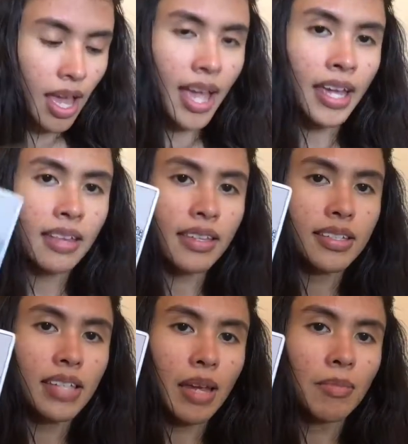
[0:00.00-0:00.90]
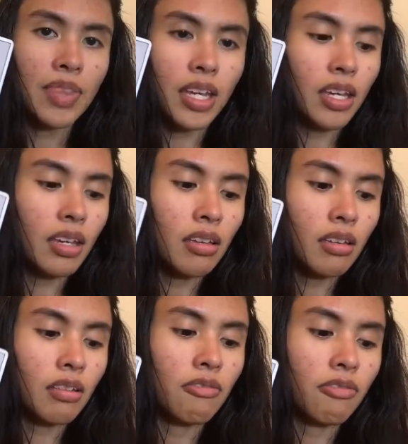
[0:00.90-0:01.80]
I get the same thing
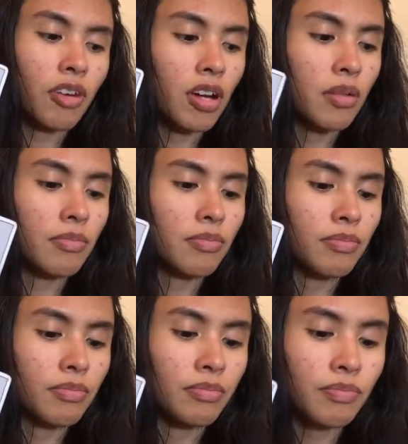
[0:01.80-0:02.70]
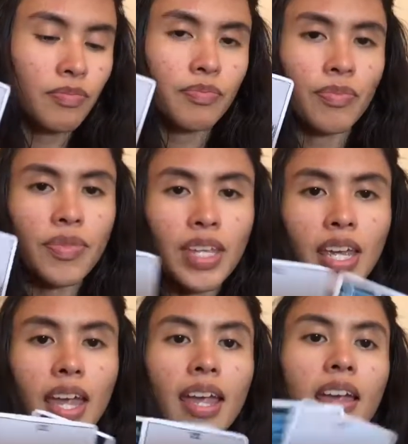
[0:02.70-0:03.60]
from
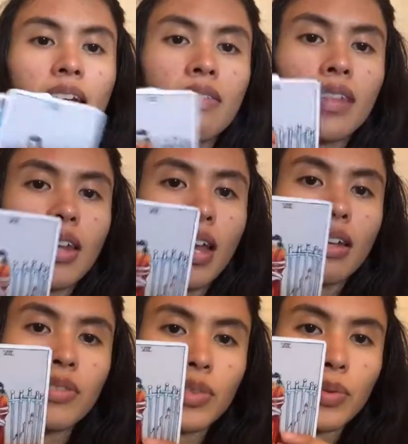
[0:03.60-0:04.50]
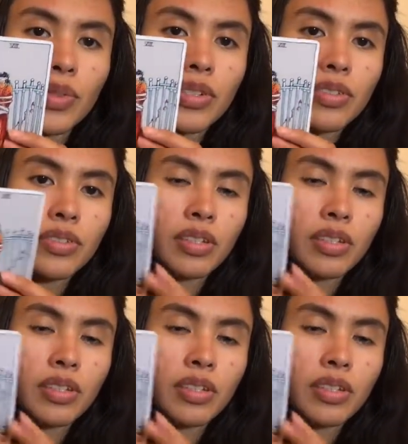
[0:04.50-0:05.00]
the 8 and the 9 of swords.